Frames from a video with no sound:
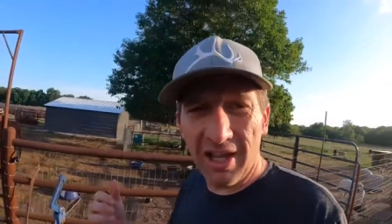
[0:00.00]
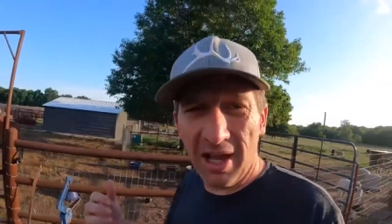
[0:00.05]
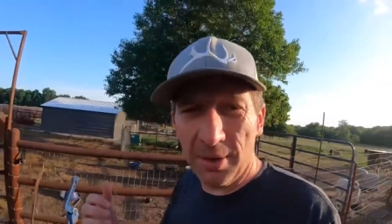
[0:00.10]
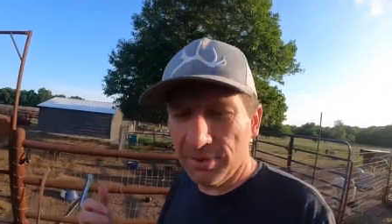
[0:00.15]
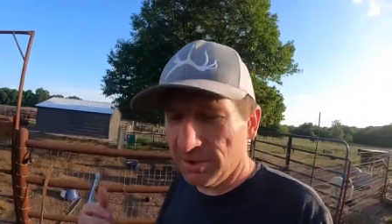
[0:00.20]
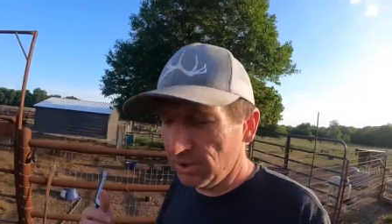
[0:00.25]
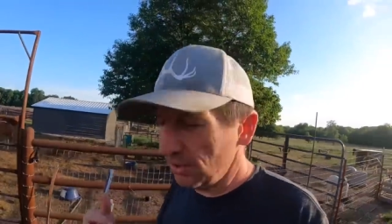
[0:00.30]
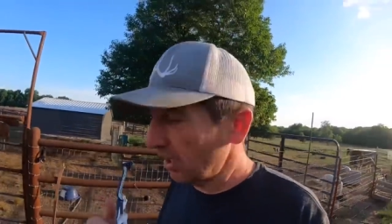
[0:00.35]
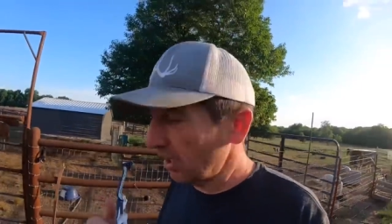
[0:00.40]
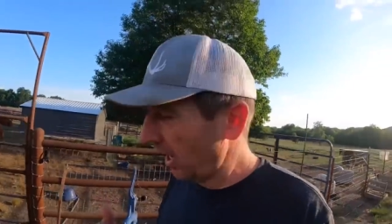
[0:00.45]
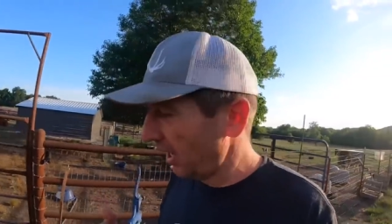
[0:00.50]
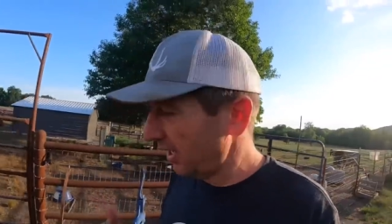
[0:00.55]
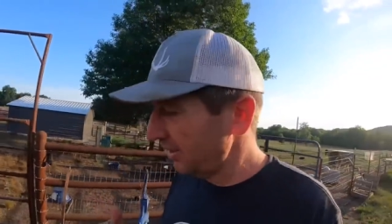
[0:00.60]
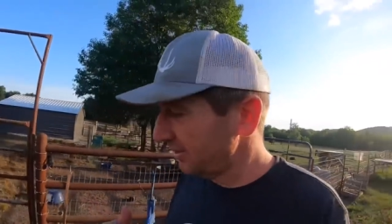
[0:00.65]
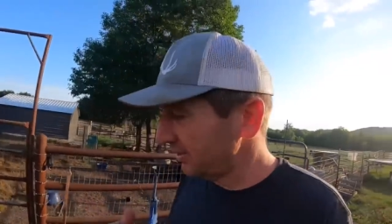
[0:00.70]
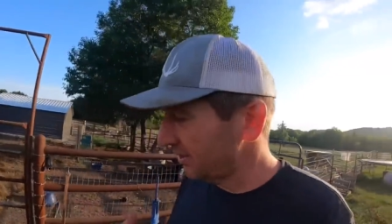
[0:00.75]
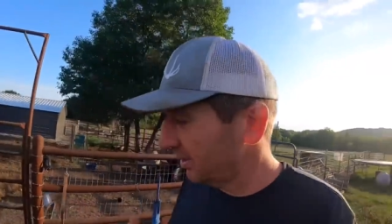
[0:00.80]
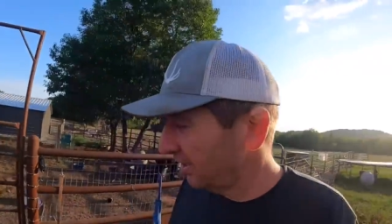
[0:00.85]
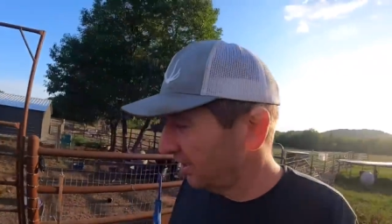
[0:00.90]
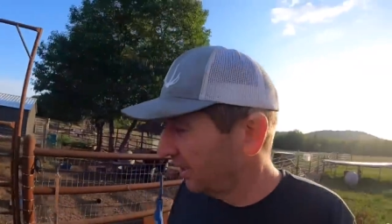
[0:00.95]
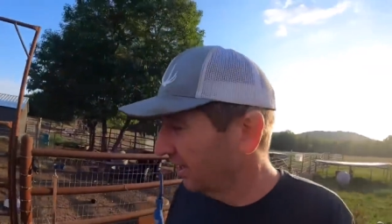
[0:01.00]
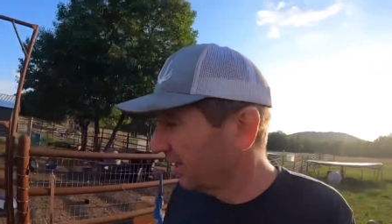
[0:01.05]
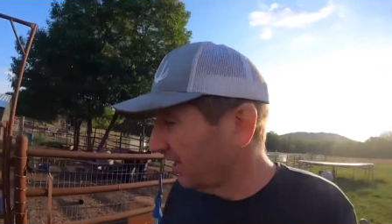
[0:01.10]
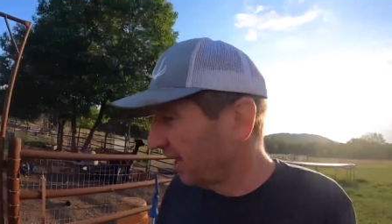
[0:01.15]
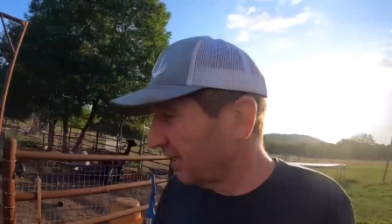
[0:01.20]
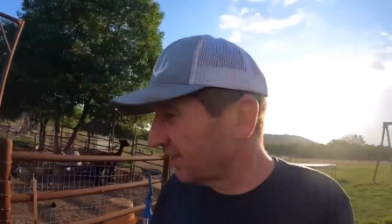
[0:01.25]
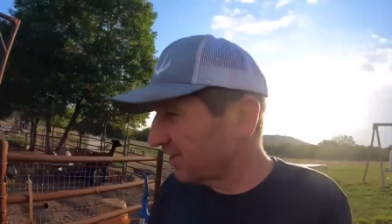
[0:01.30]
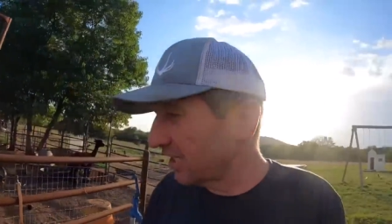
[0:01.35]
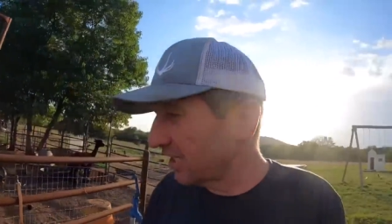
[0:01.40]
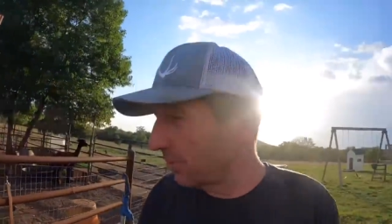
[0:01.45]
that with you guys
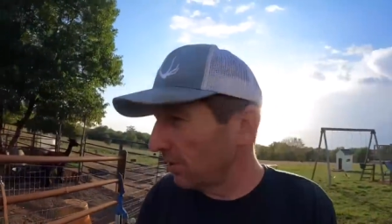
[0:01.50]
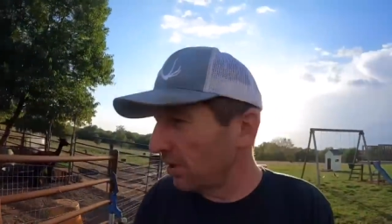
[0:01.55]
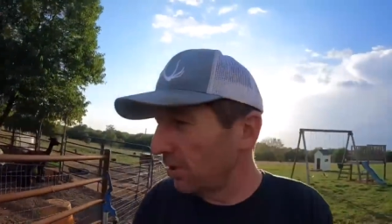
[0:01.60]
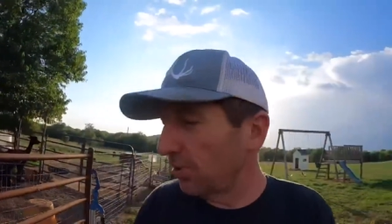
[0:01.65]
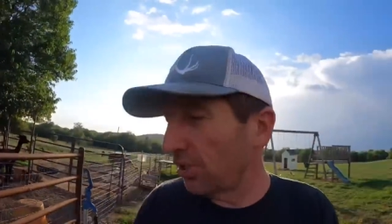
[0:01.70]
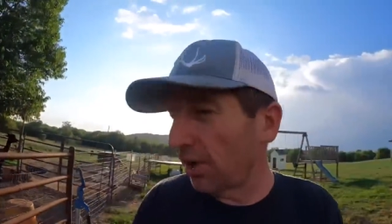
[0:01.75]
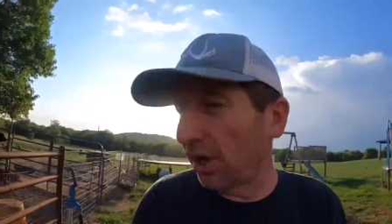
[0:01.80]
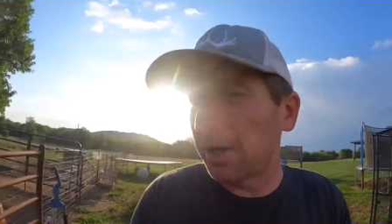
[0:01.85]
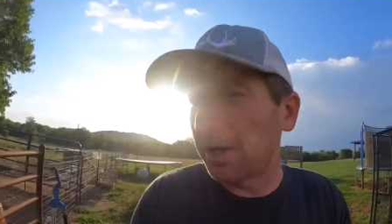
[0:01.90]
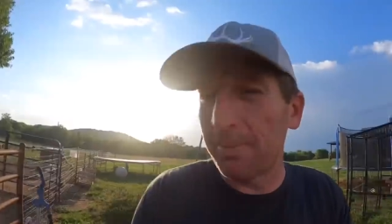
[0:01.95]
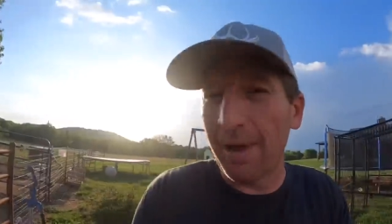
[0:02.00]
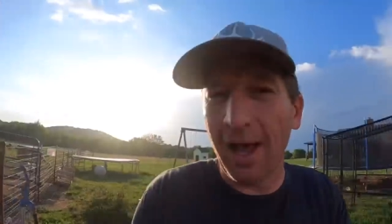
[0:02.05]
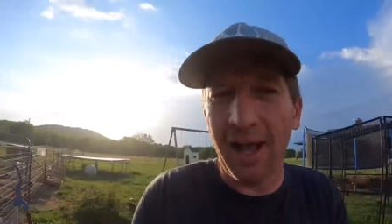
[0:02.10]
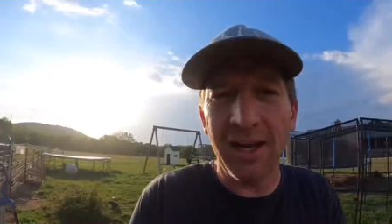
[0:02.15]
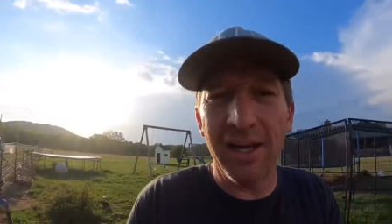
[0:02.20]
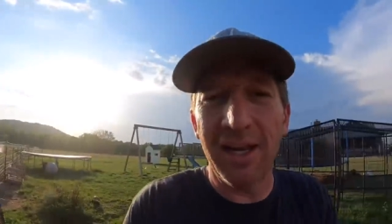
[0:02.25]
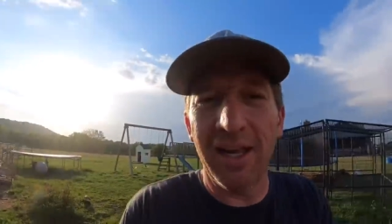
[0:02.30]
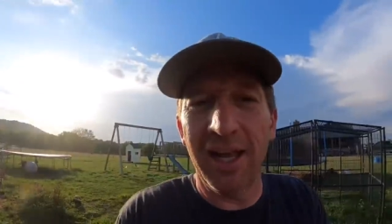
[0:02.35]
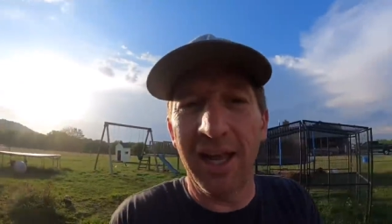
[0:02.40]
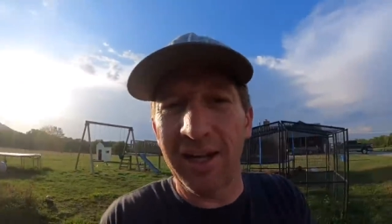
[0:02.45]
and see what you thought about it.